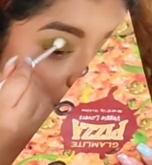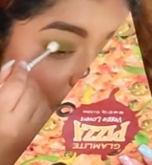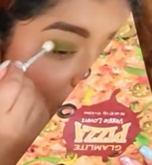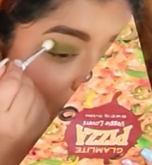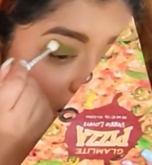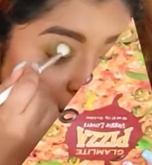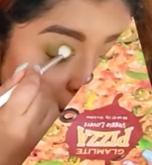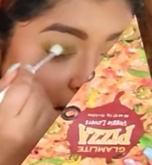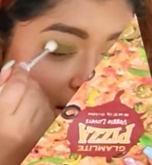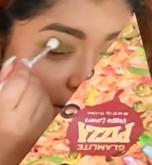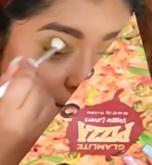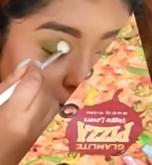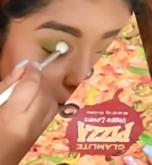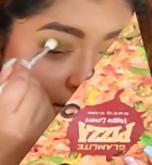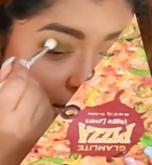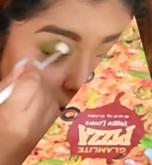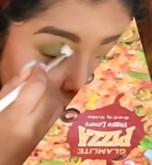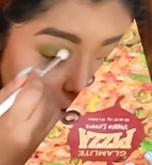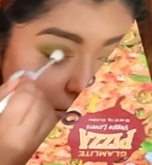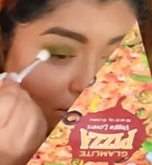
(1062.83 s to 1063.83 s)
There's a lot
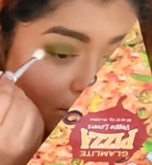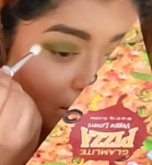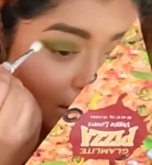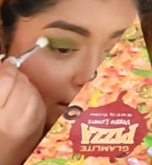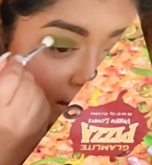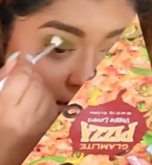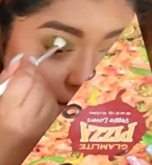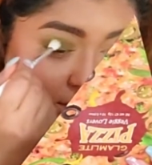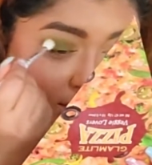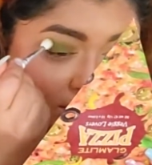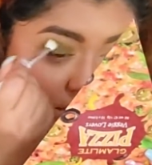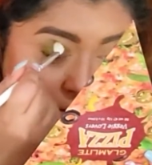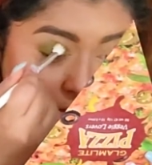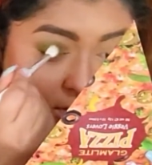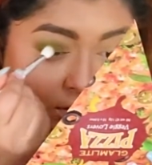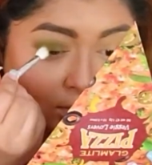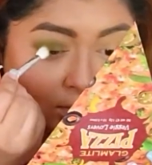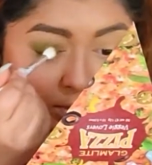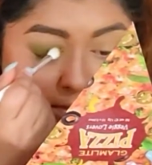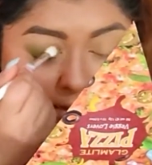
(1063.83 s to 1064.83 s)
of things, right?
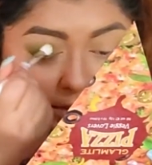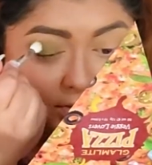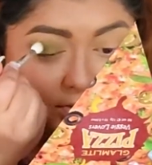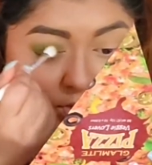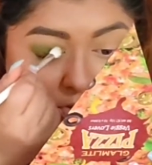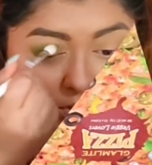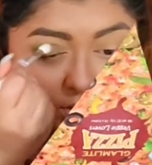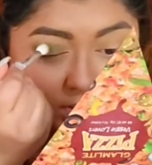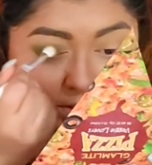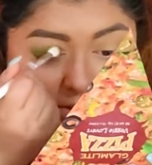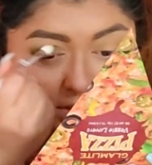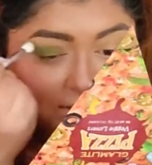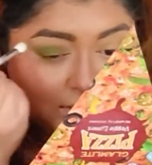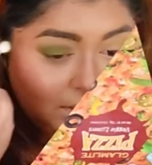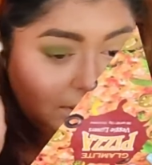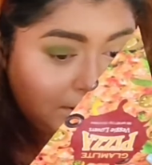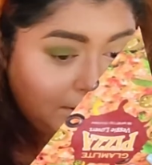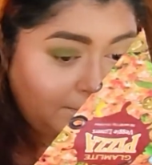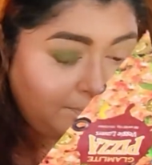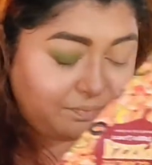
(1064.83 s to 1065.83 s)
So it's
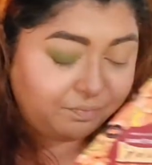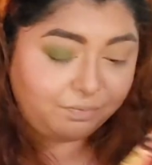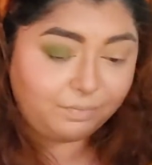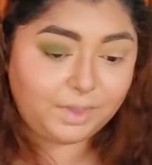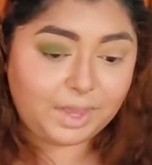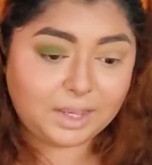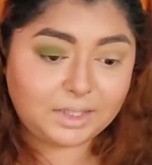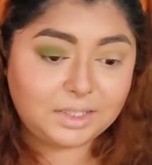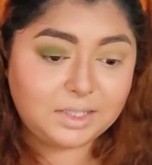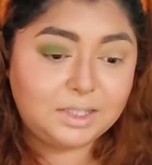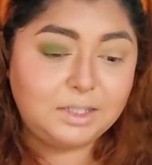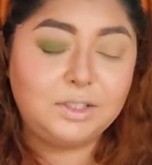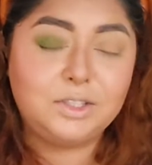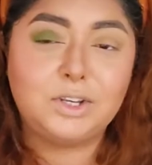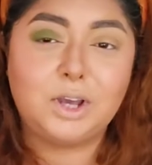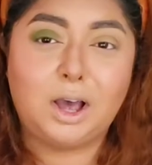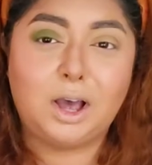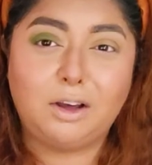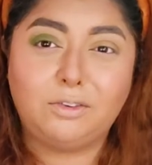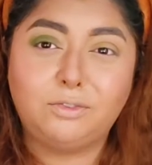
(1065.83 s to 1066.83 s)
just um, that's
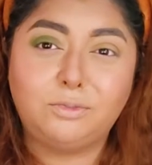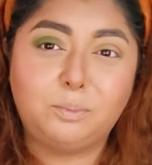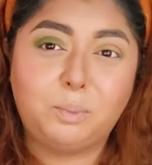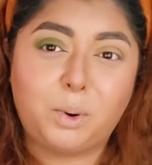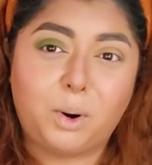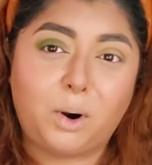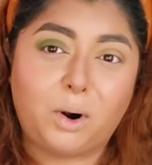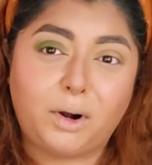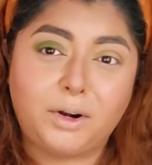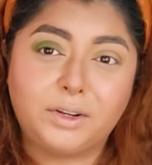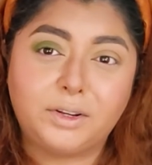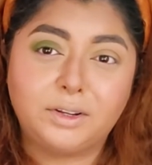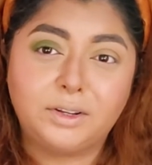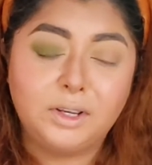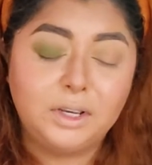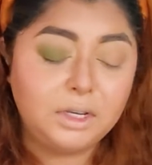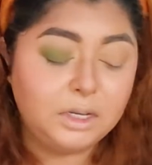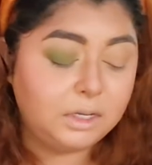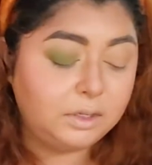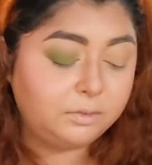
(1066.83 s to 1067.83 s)
the tough
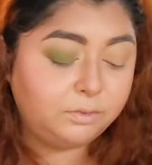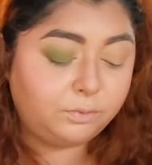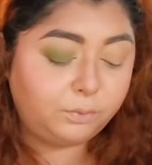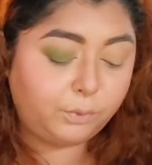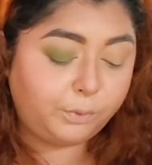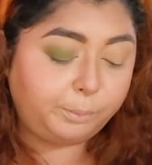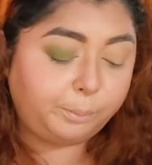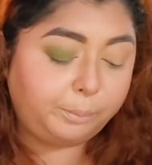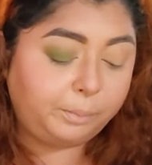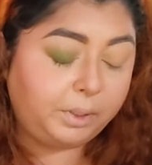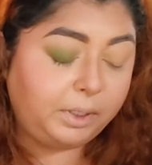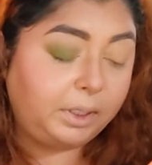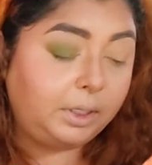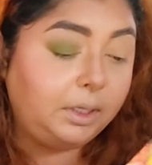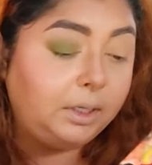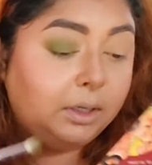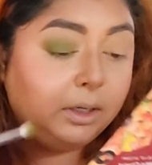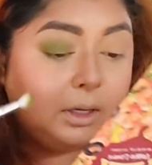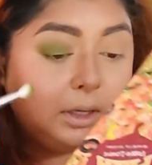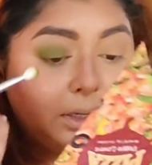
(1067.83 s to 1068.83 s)
part for
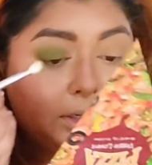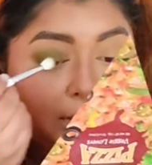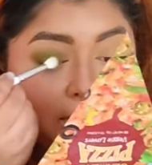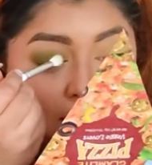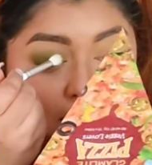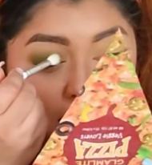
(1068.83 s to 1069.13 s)
me.